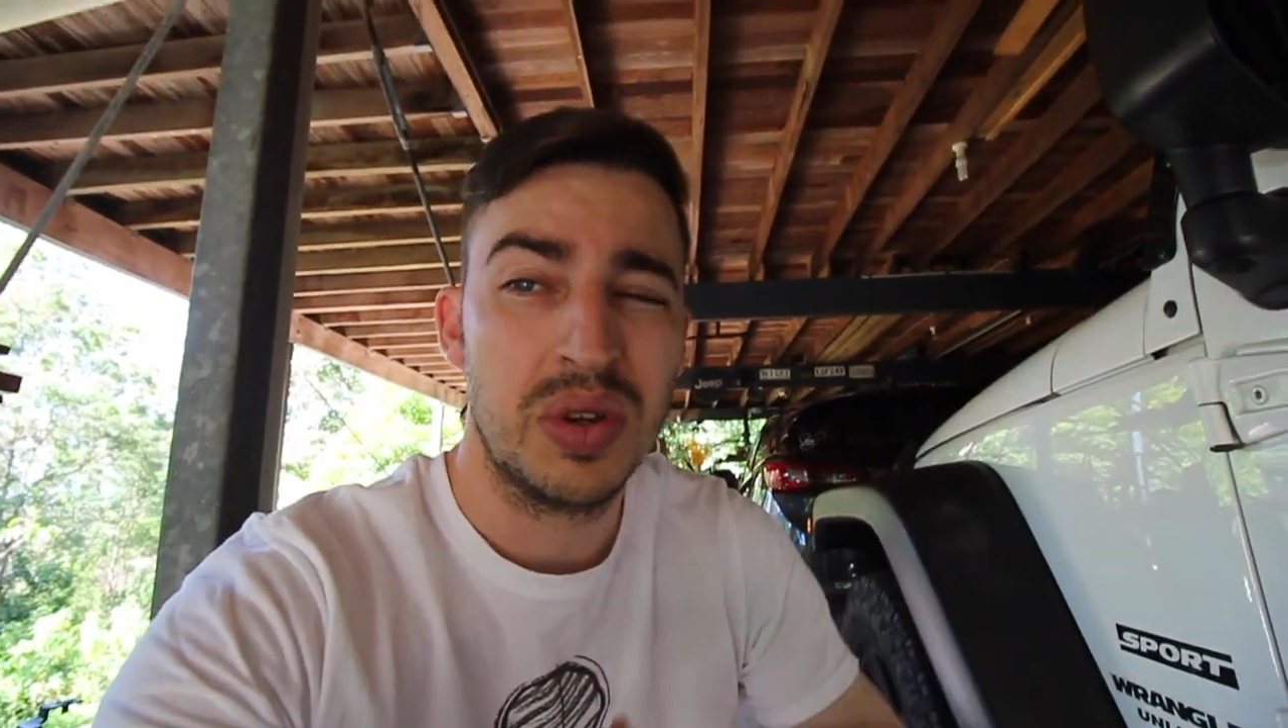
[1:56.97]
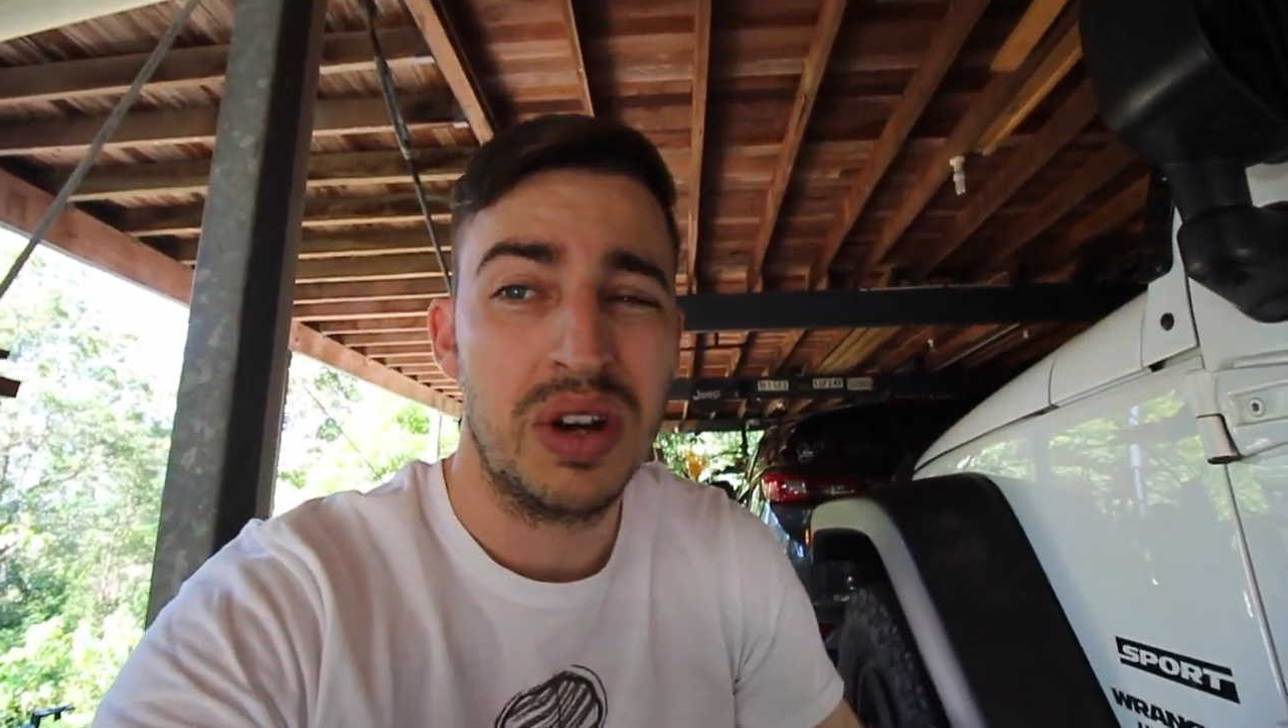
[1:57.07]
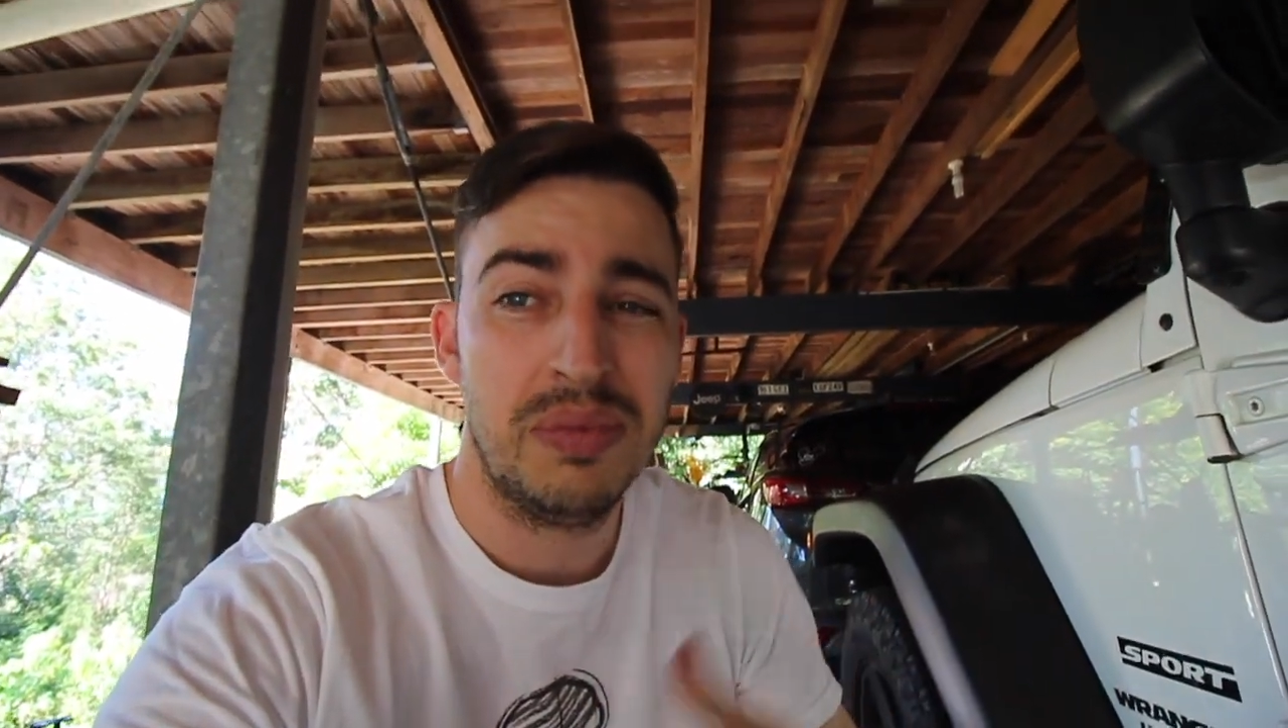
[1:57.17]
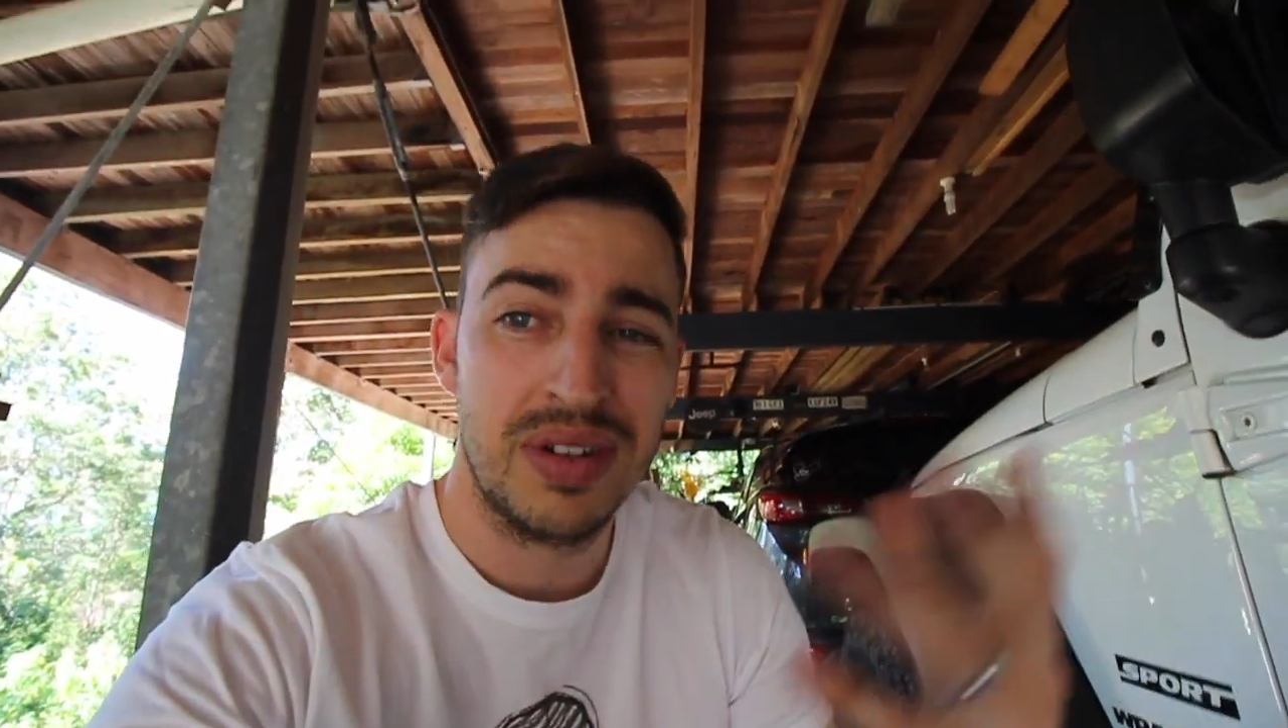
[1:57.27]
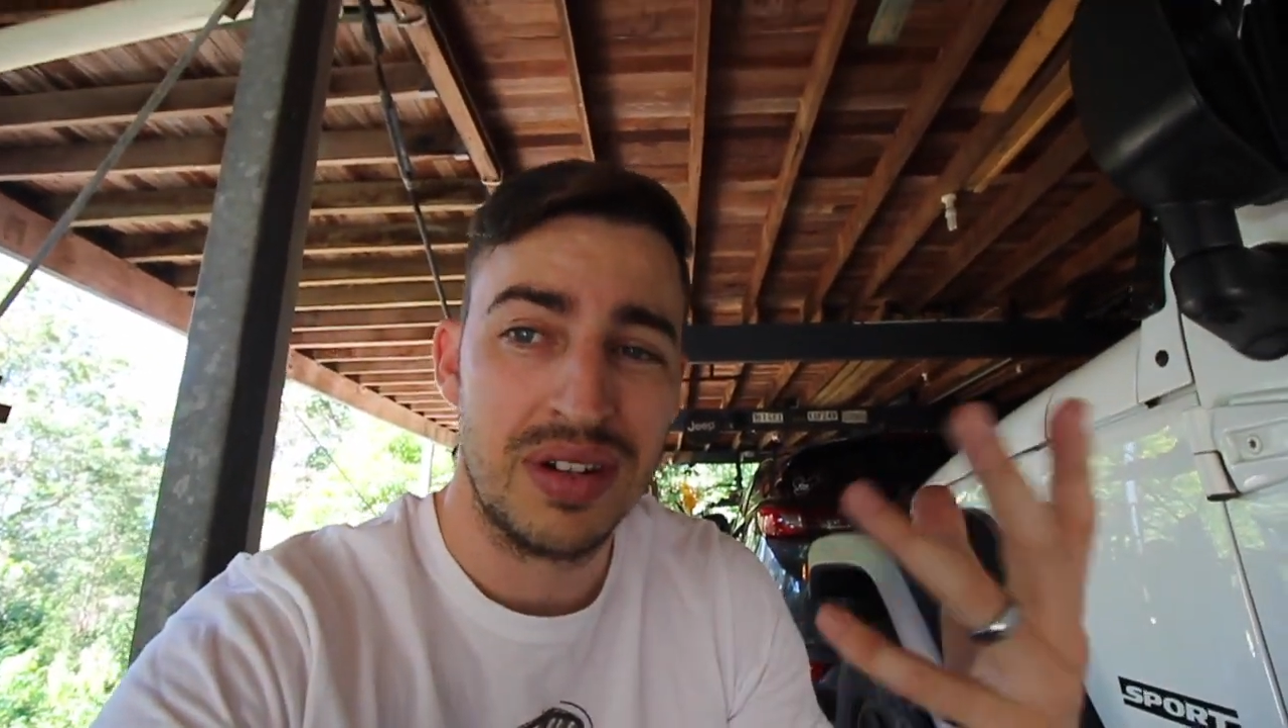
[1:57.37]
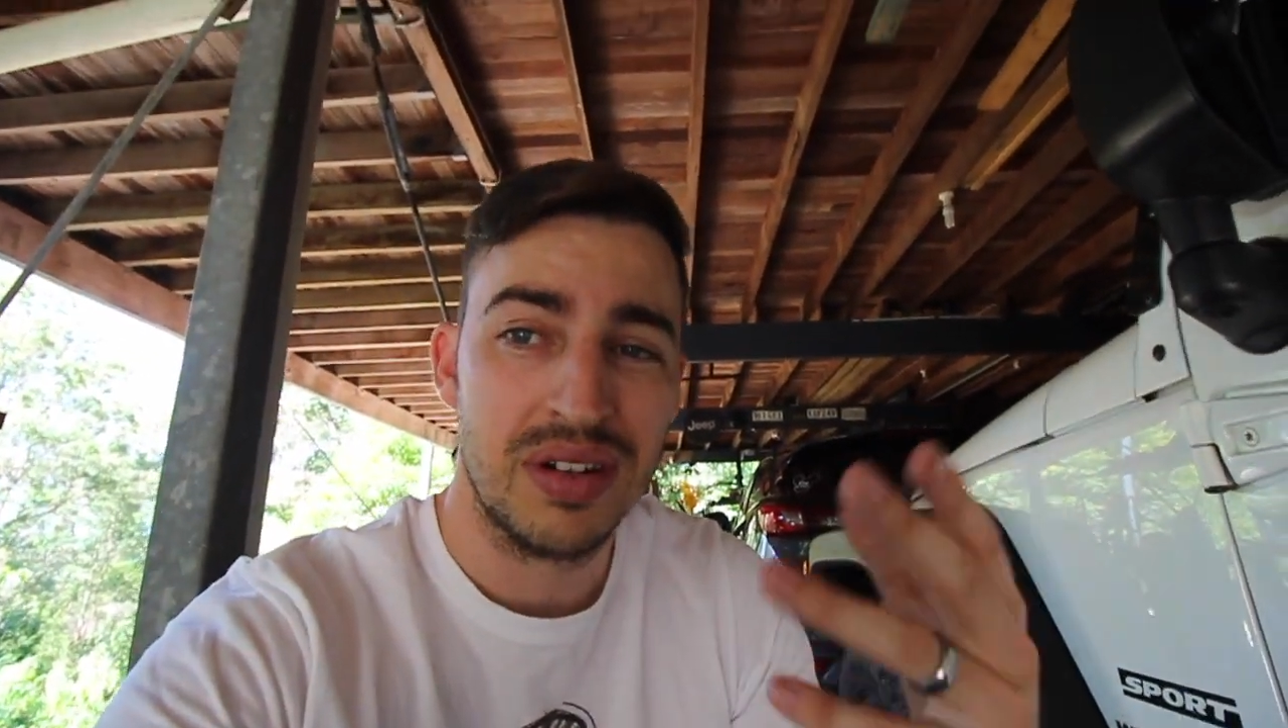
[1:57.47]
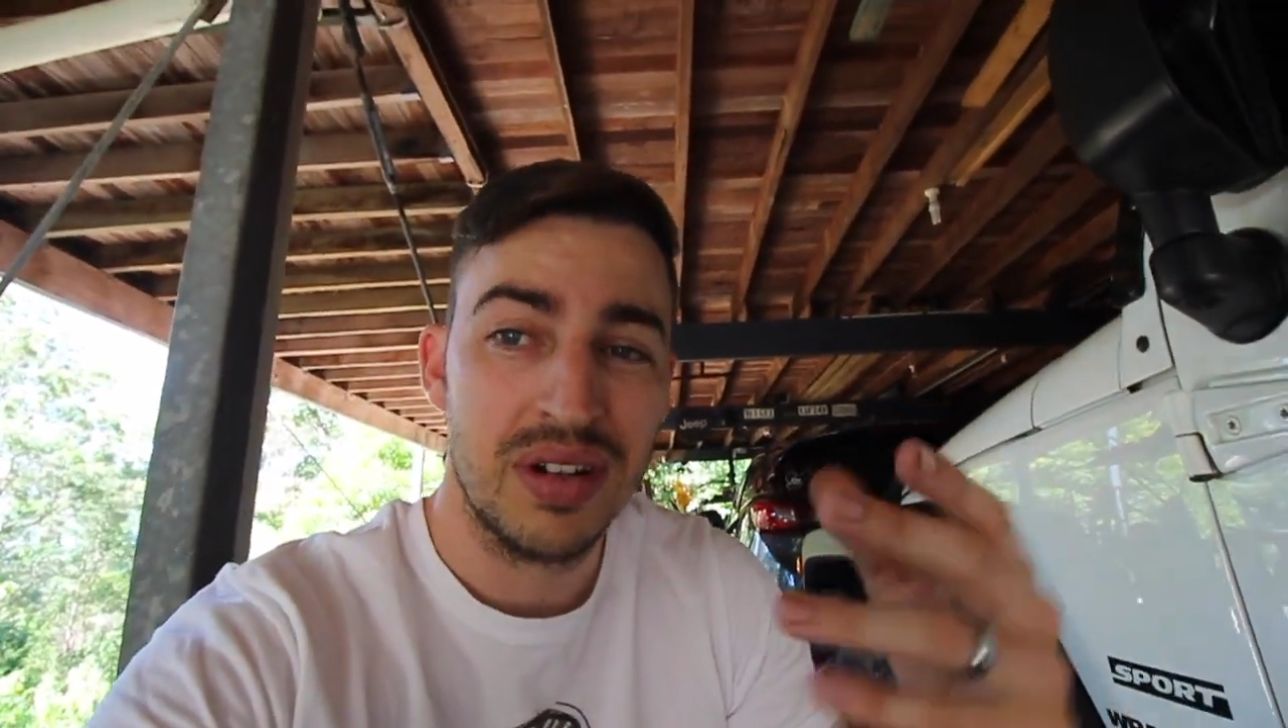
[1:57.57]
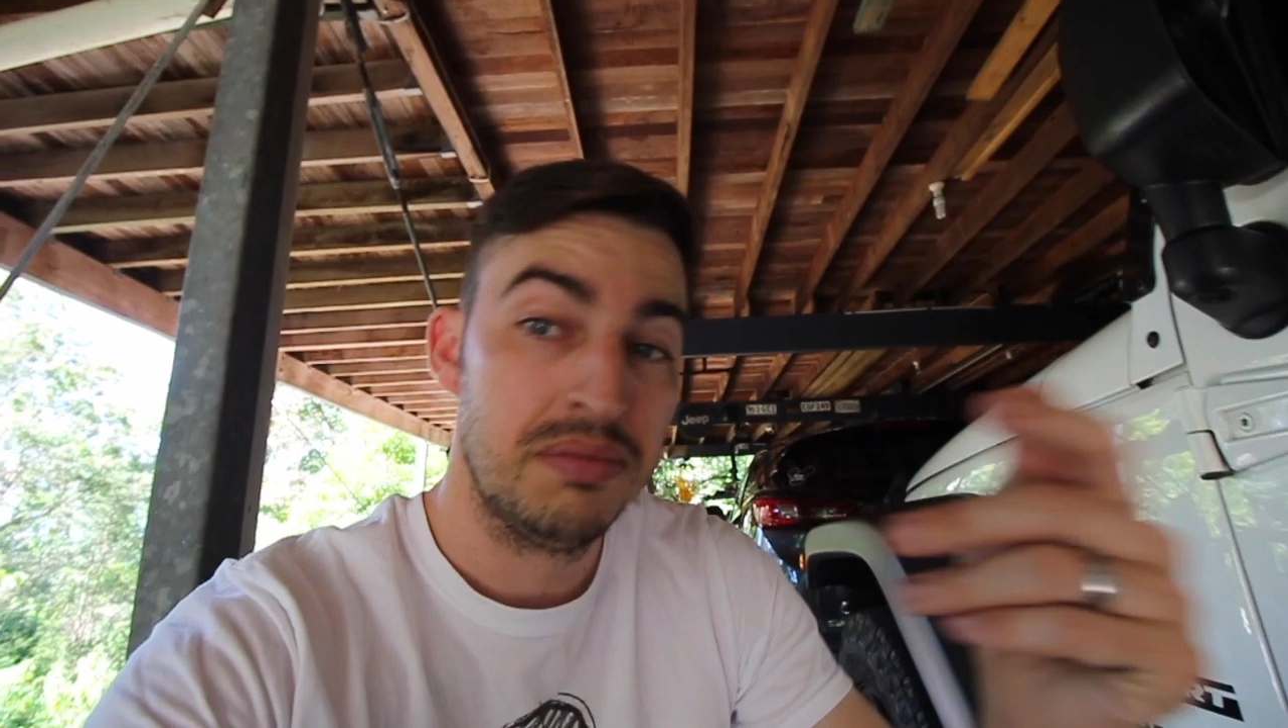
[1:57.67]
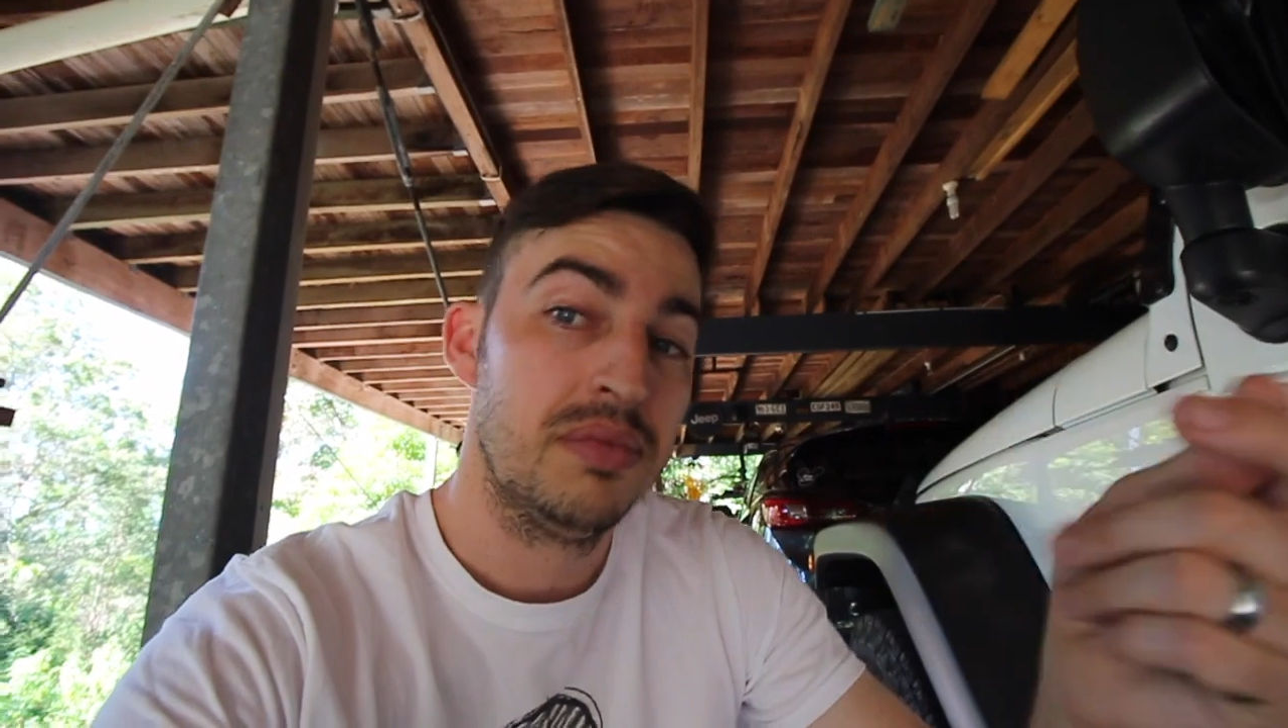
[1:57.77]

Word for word: two up, and